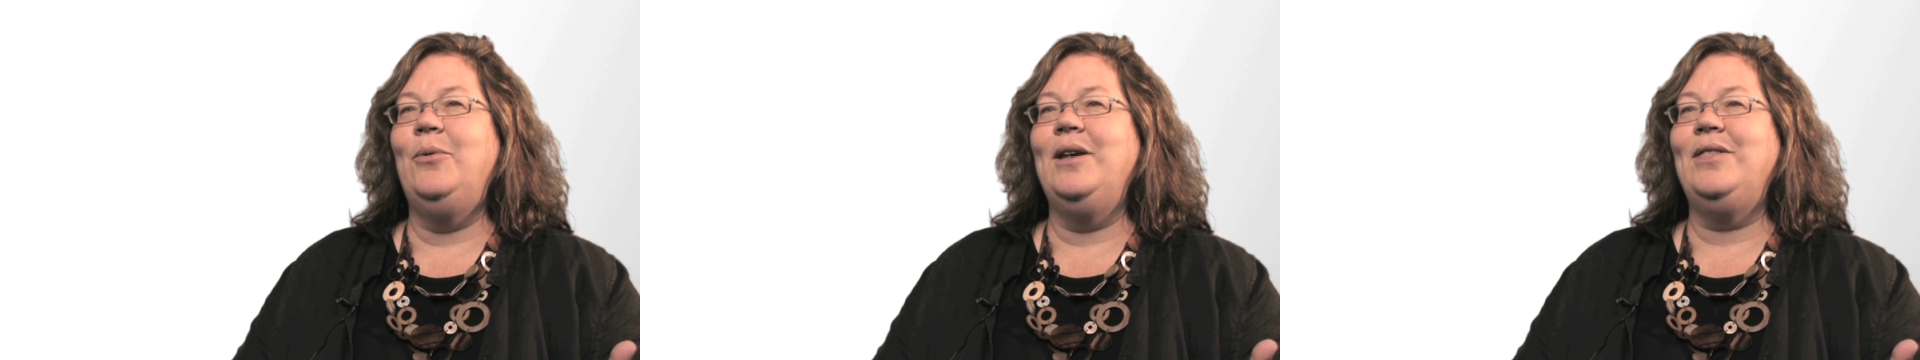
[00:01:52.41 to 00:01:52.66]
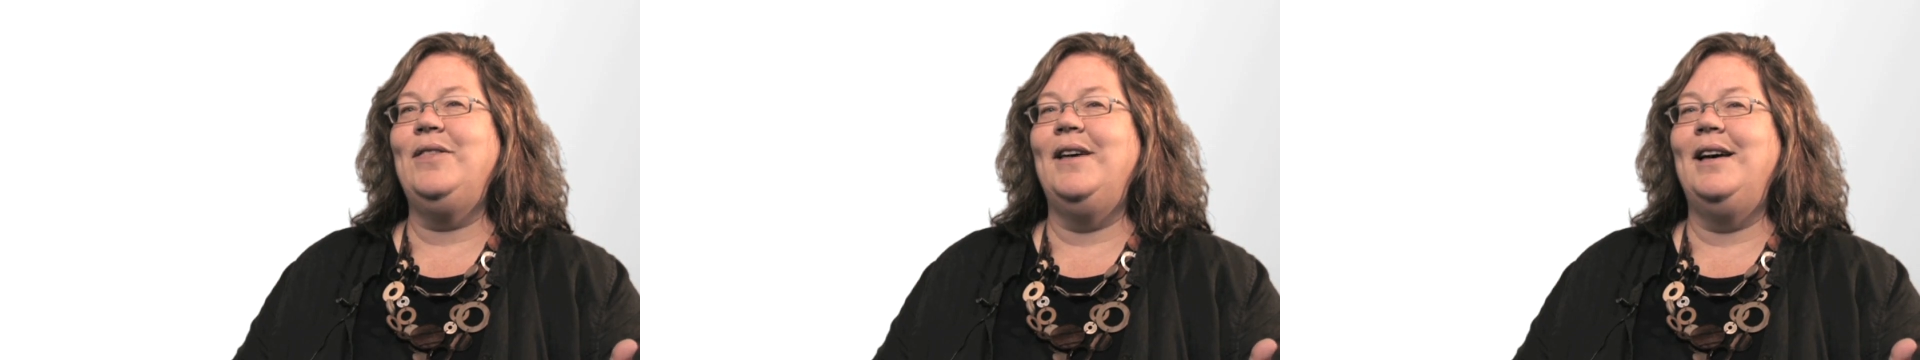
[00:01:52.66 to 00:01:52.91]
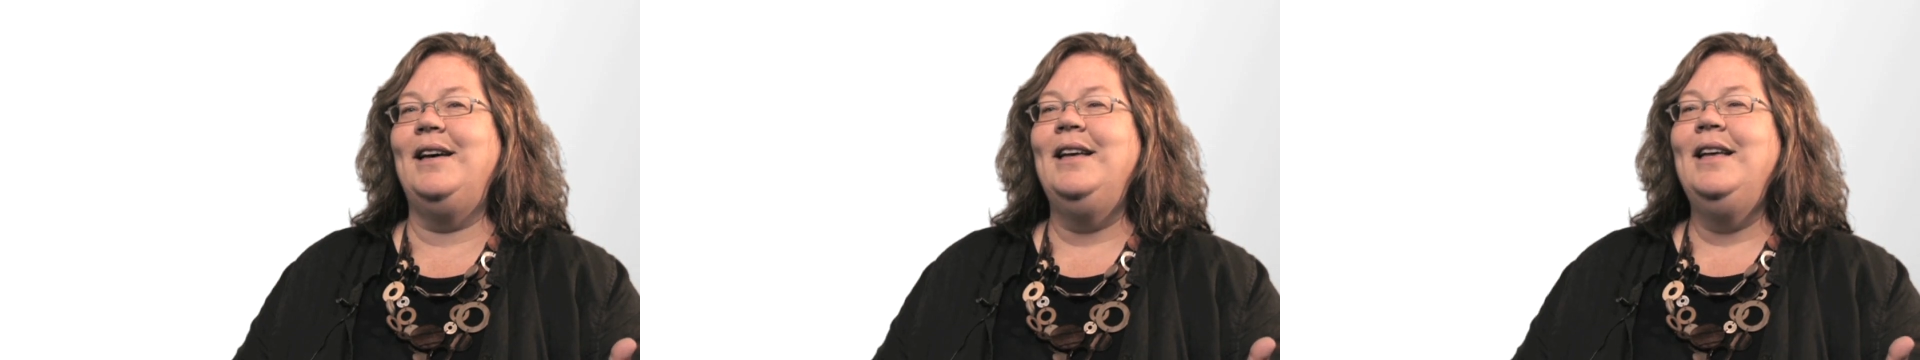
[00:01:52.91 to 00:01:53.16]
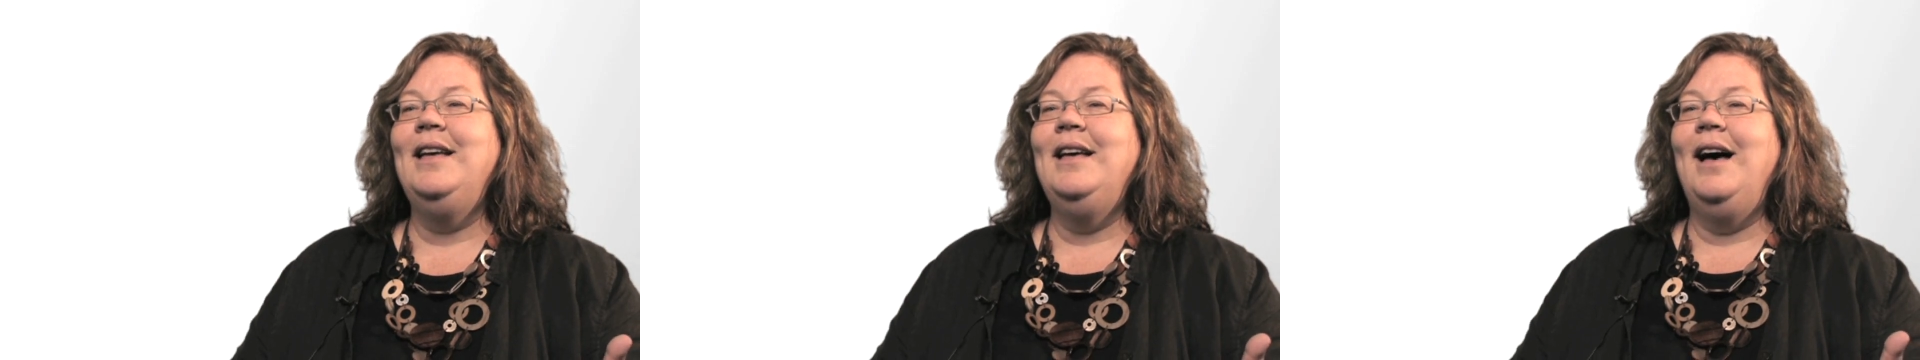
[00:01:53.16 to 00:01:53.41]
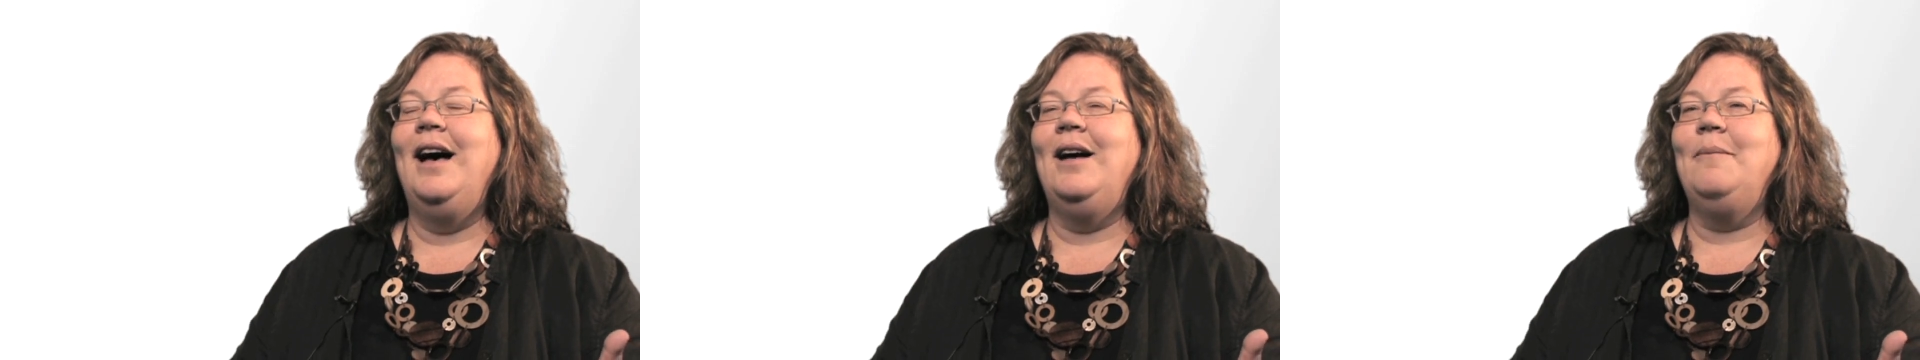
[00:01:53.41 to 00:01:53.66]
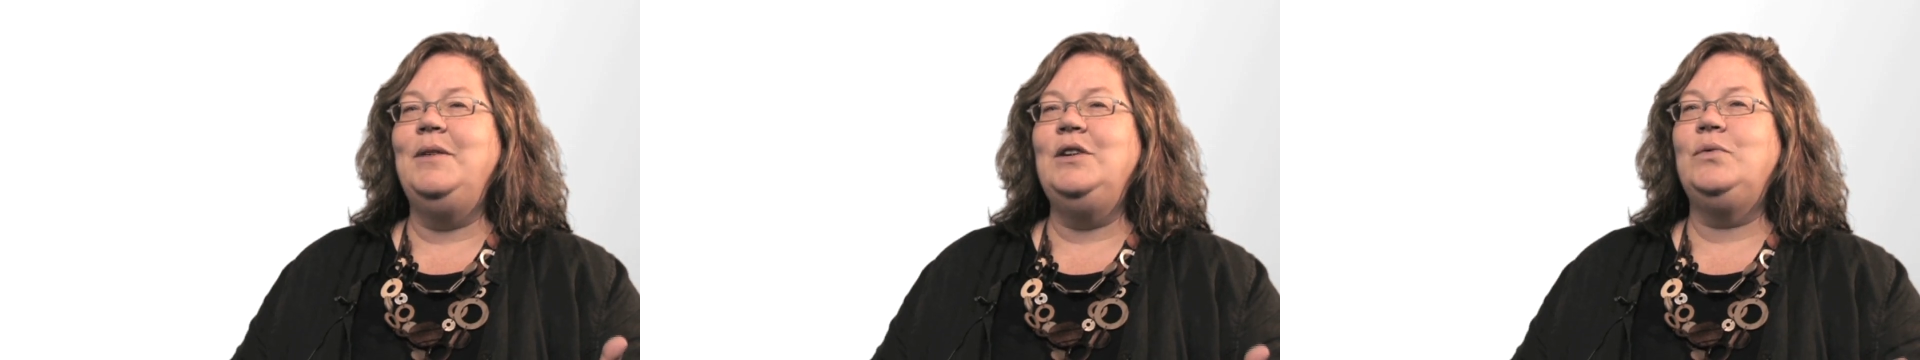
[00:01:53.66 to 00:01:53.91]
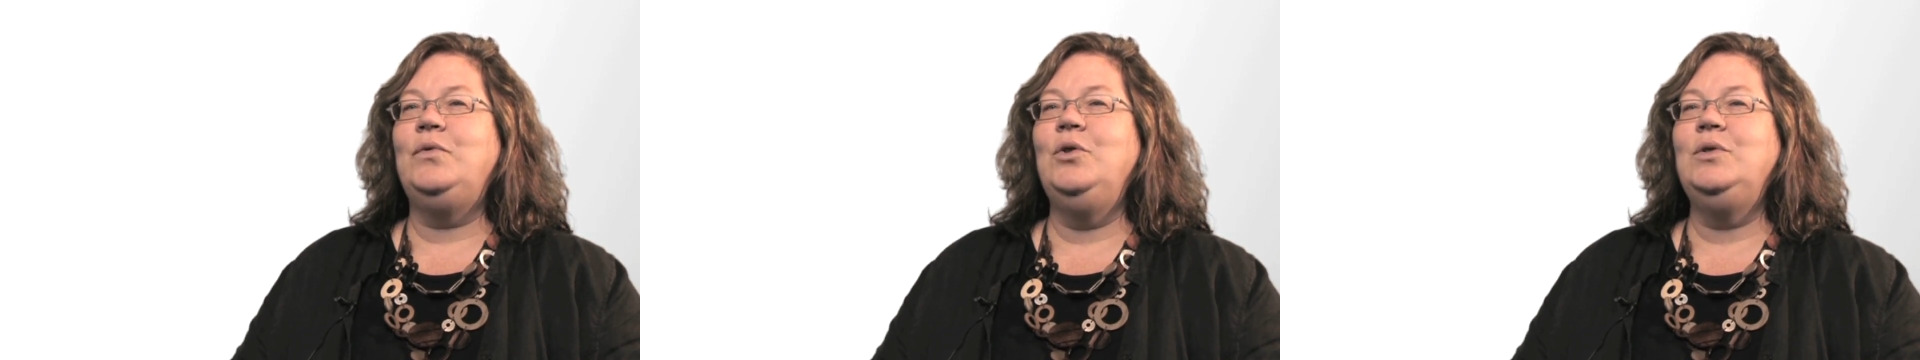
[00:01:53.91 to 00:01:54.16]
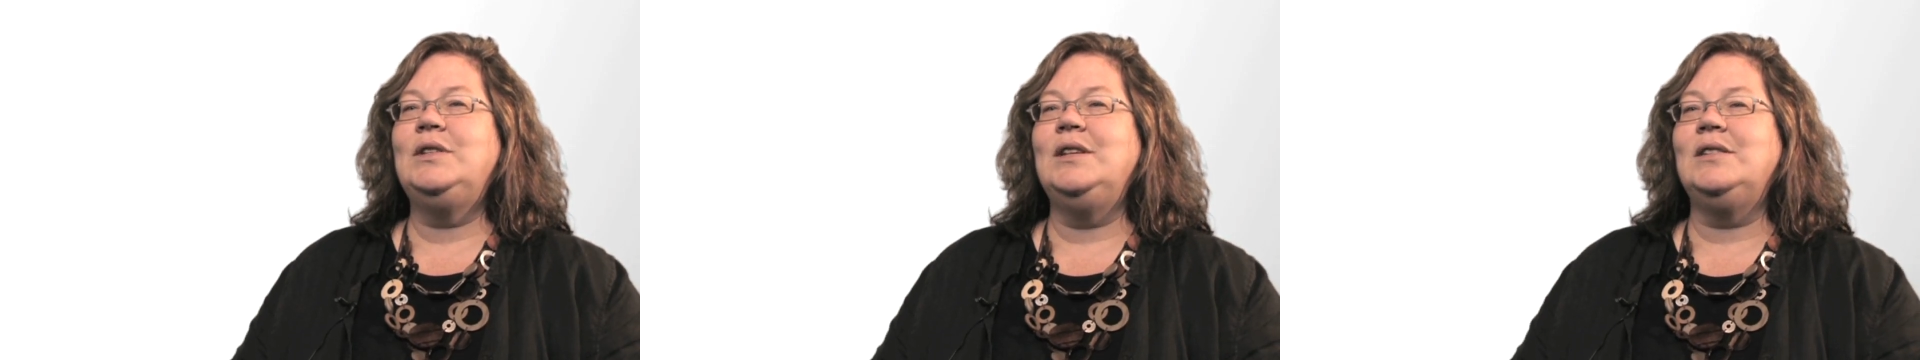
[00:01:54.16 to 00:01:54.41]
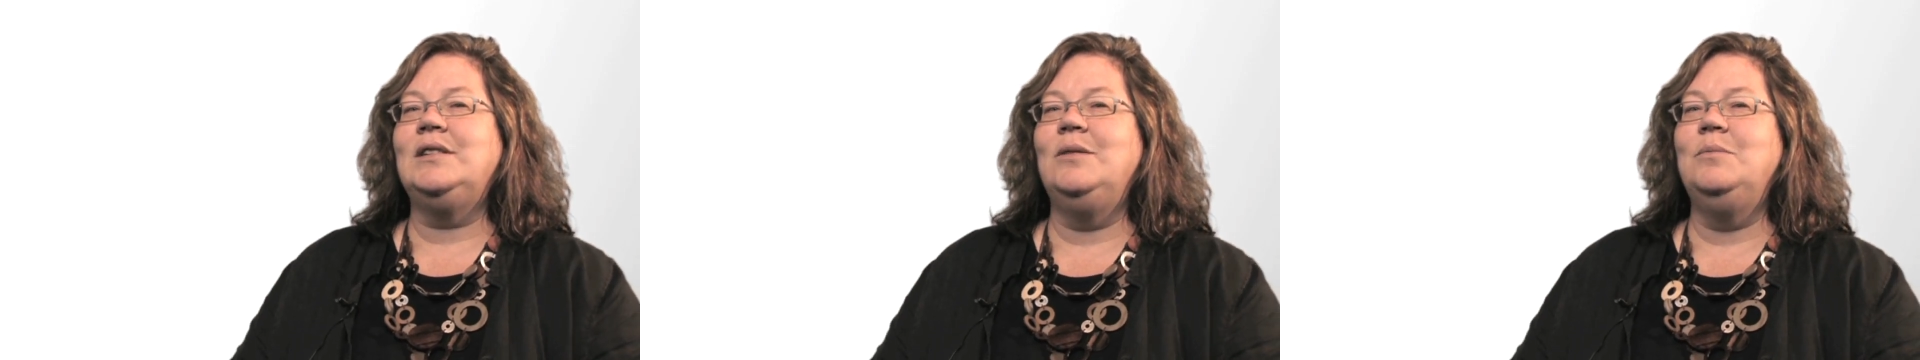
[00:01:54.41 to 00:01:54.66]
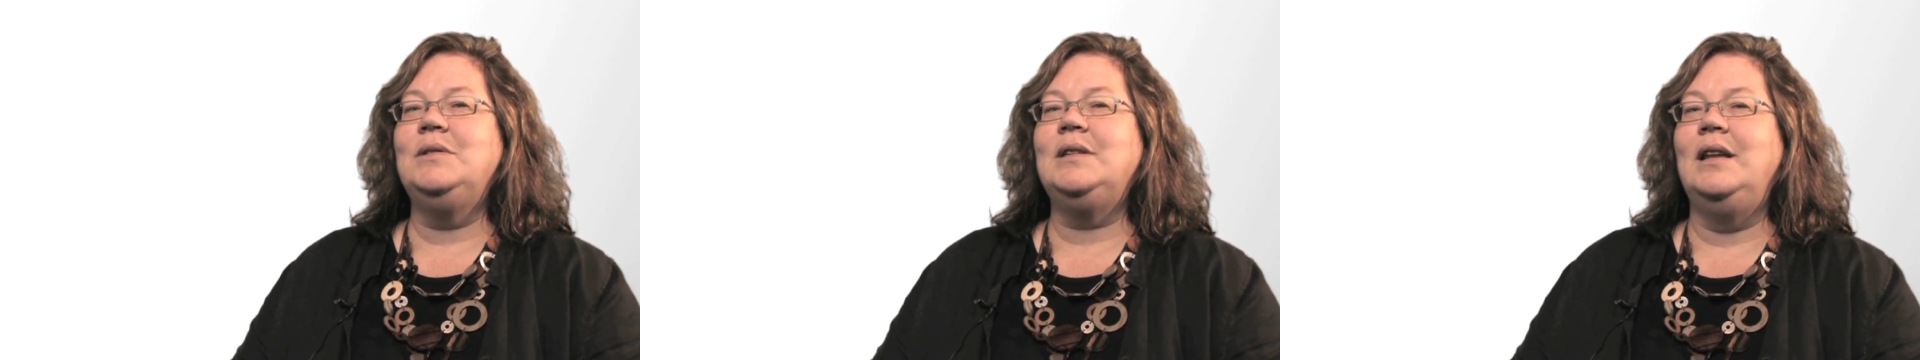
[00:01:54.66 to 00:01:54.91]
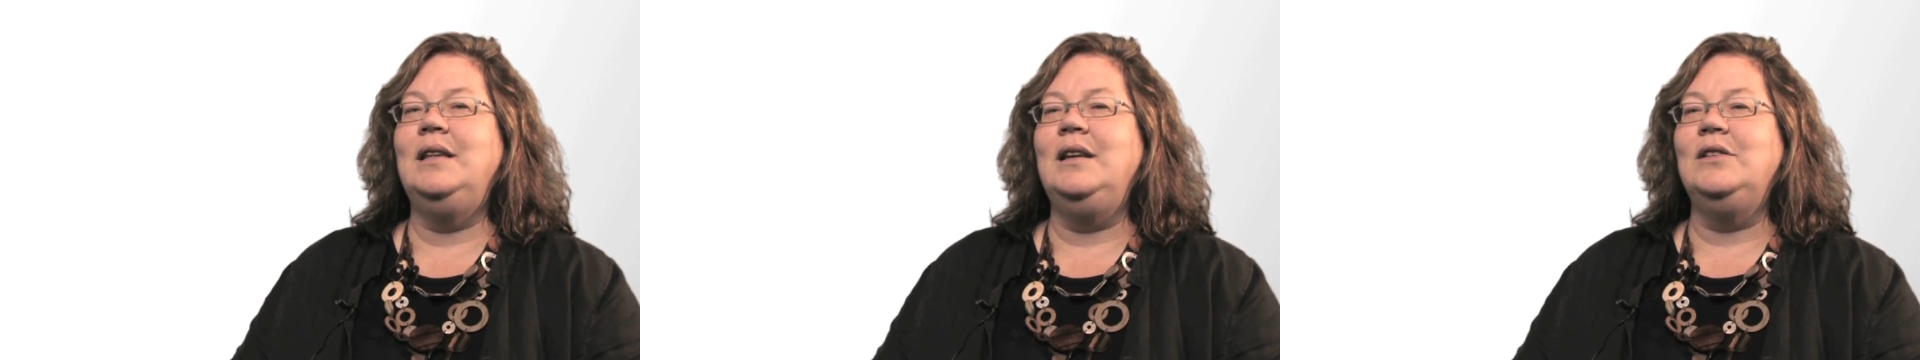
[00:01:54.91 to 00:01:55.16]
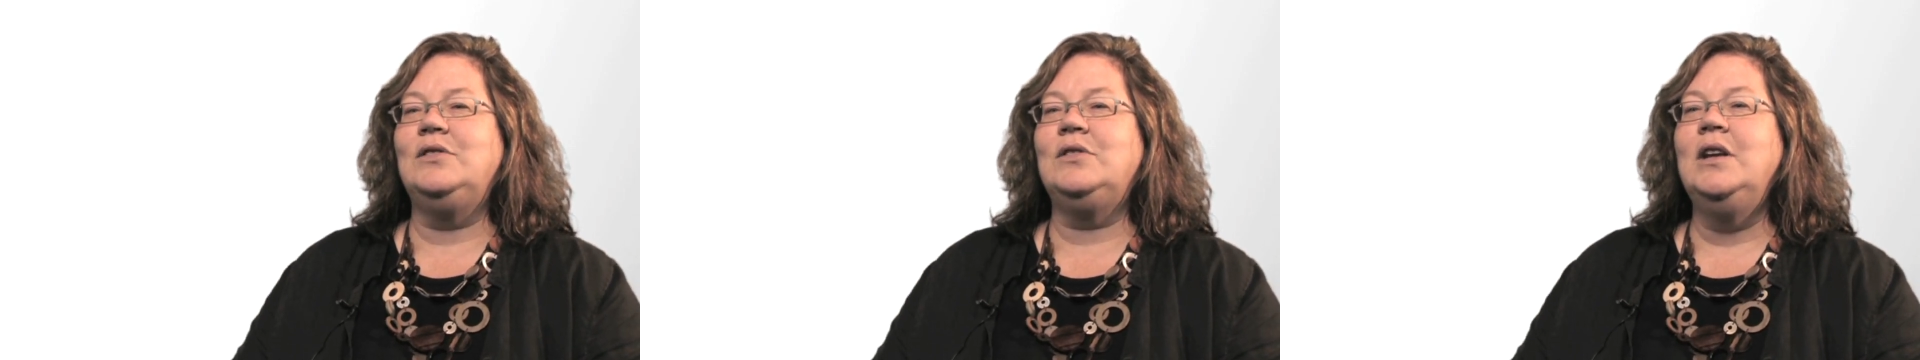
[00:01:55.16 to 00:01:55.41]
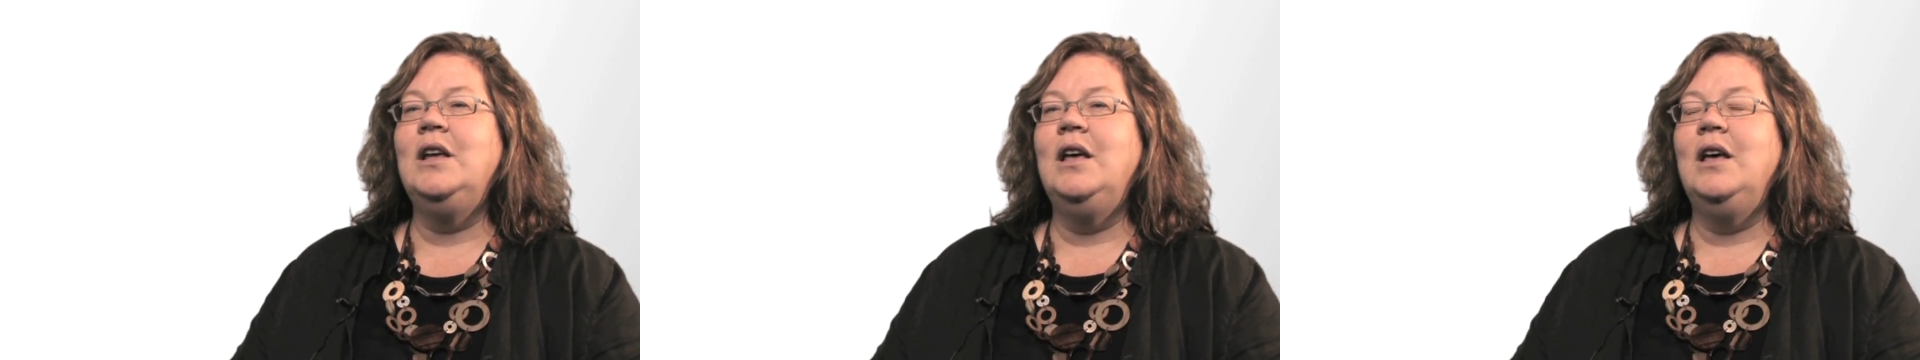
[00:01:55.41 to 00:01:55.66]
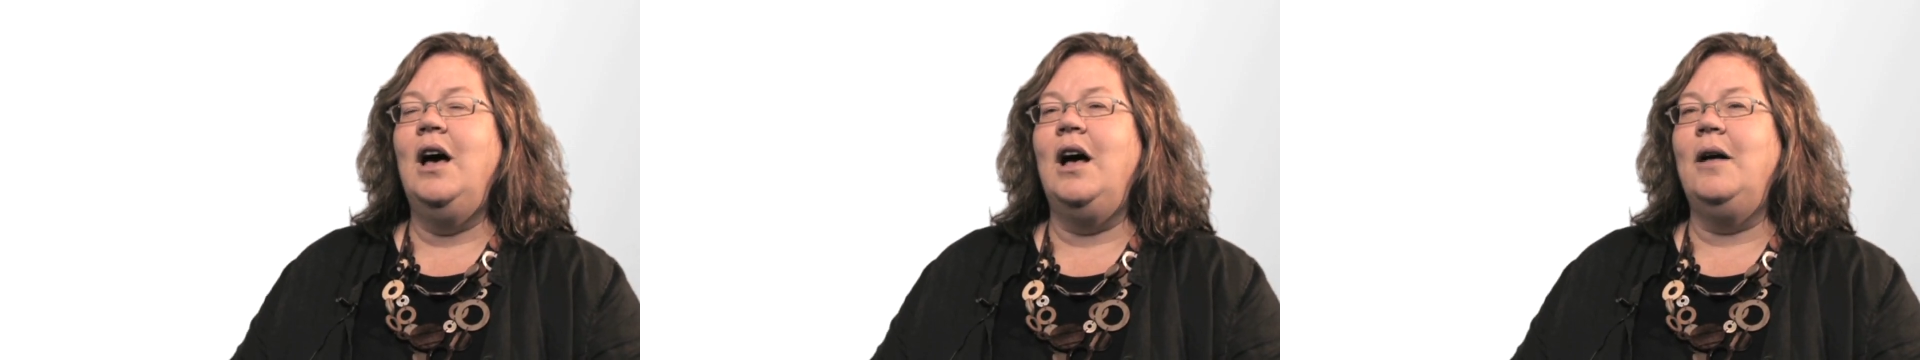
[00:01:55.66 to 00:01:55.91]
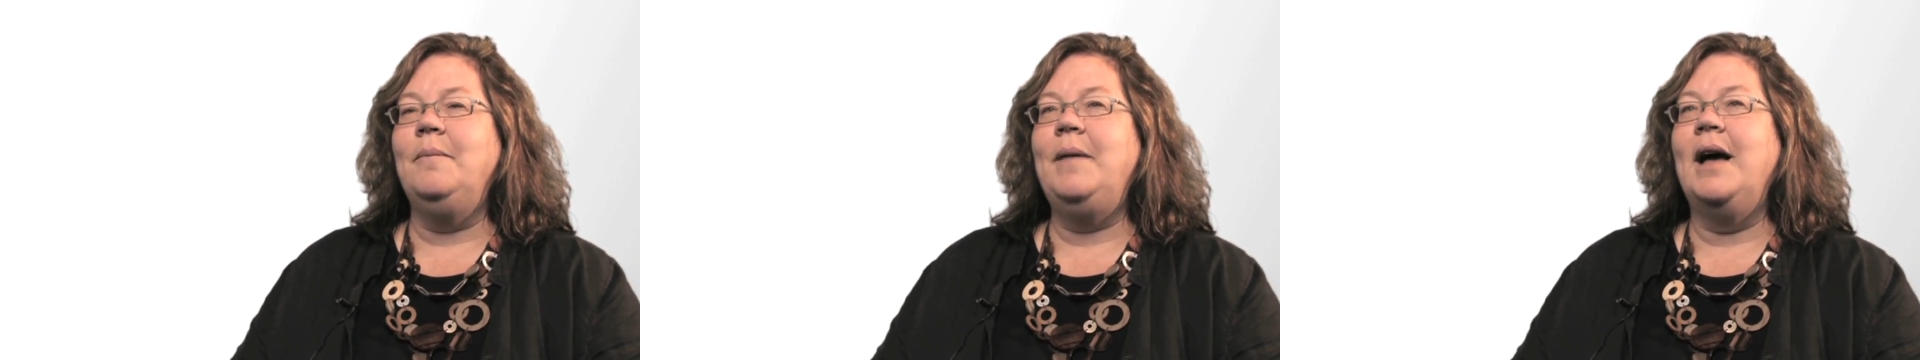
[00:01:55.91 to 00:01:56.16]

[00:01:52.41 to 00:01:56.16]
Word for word: with uh, um, these food systems and these Um,